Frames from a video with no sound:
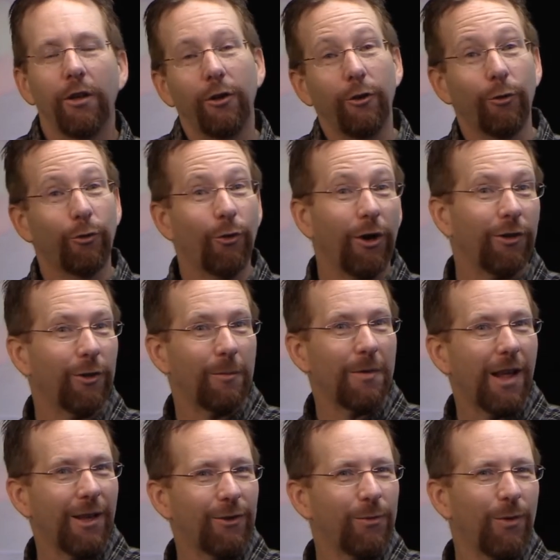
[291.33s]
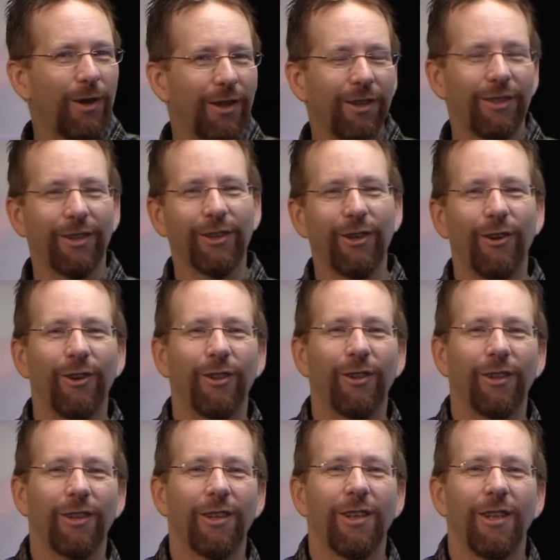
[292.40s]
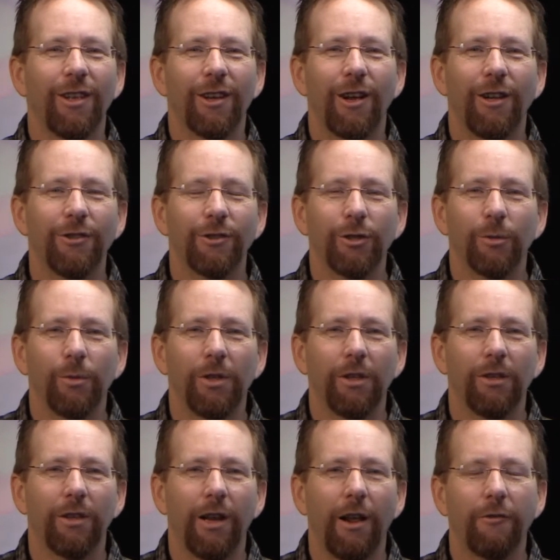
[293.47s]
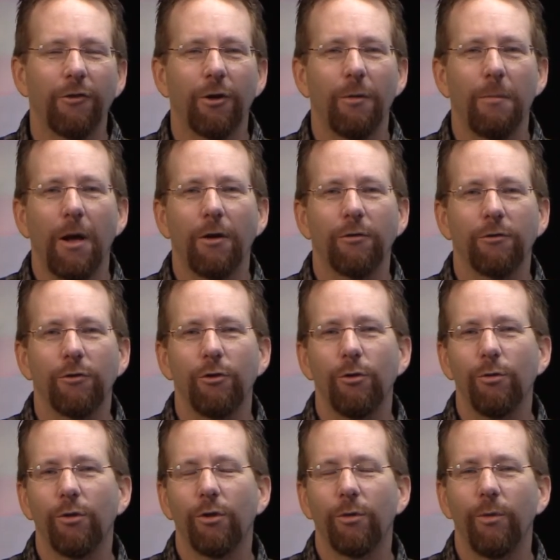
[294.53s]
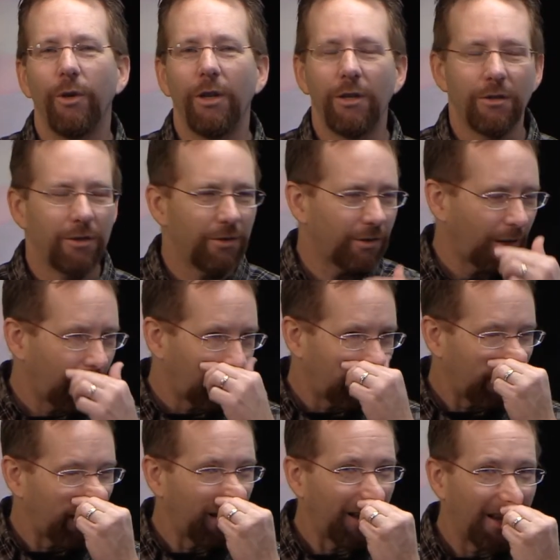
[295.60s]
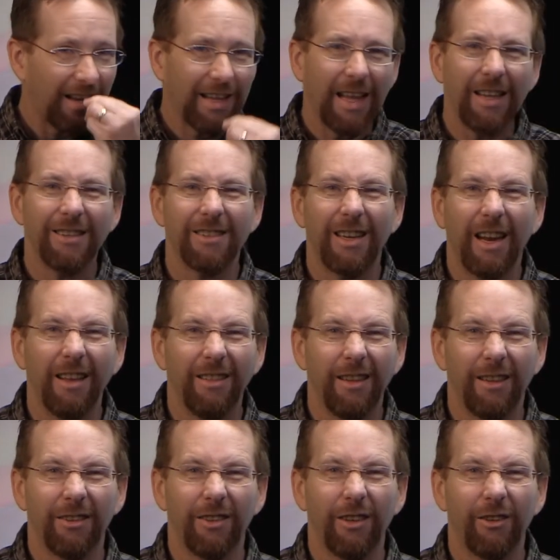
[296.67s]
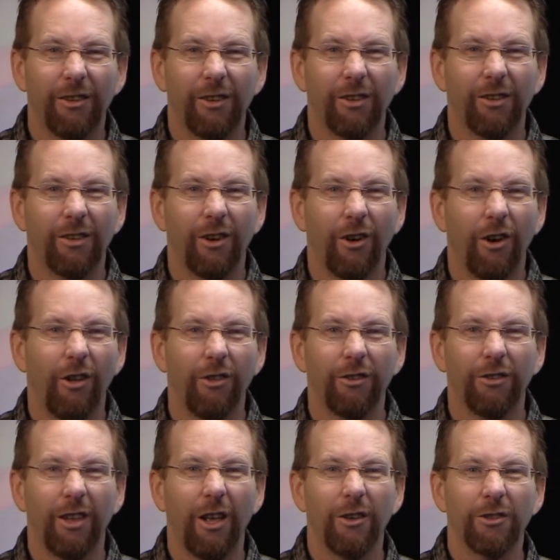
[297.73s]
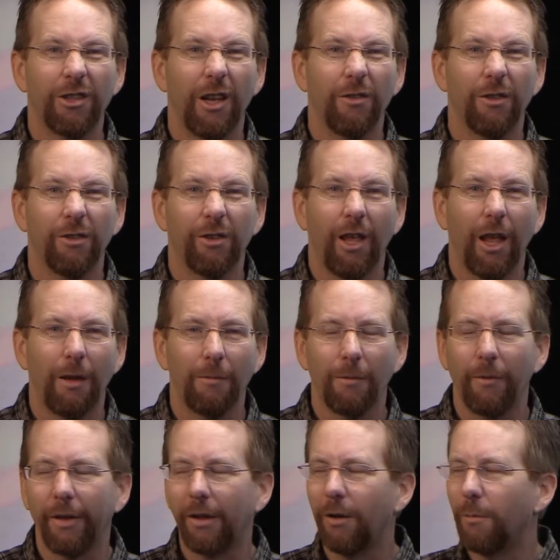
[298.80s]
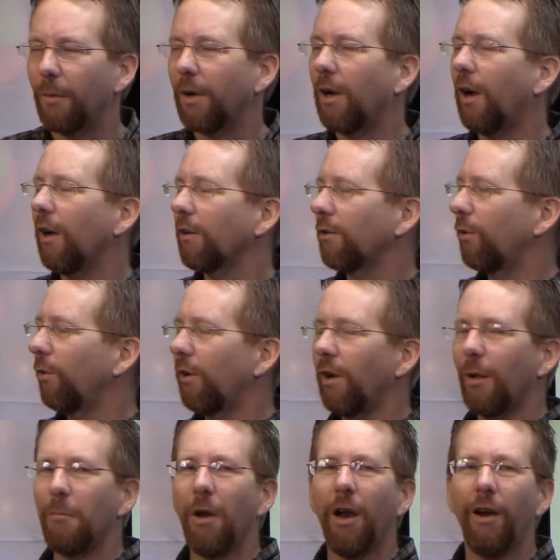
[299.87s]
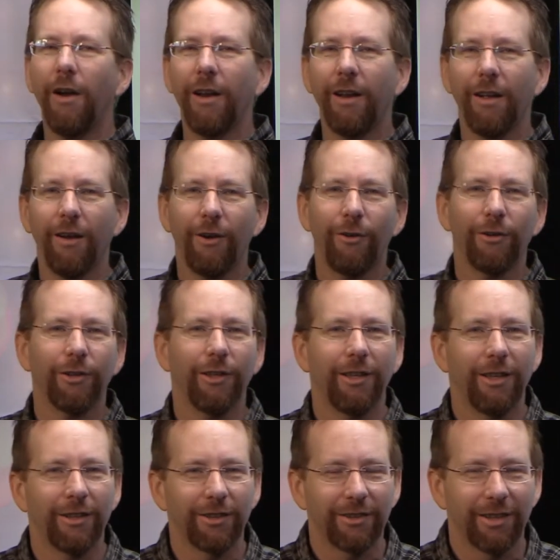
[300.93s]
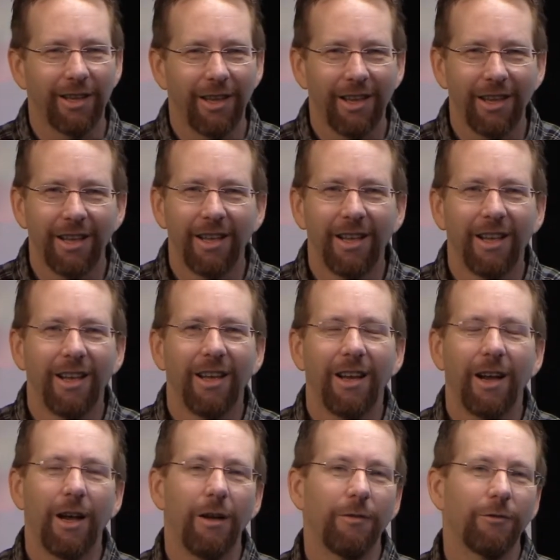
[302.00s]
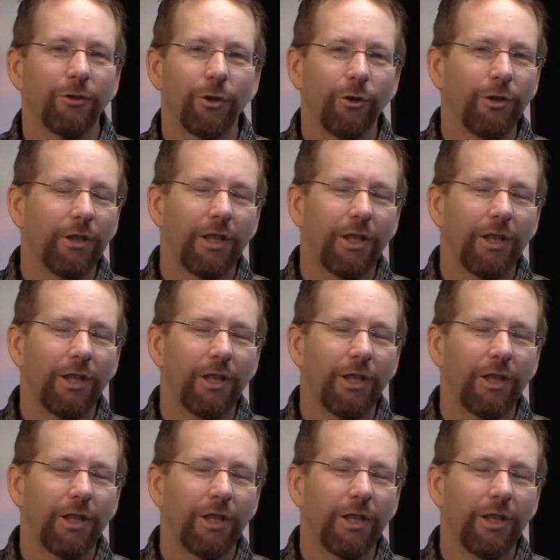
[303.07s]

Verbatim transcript: to dress up nice with and go to the concert with. And after about two or three, she's like, I can't stand these. They're just they're all they all sound the same. I'm like, oh my gosh, who did I marry? Oh goodness. Um, sold the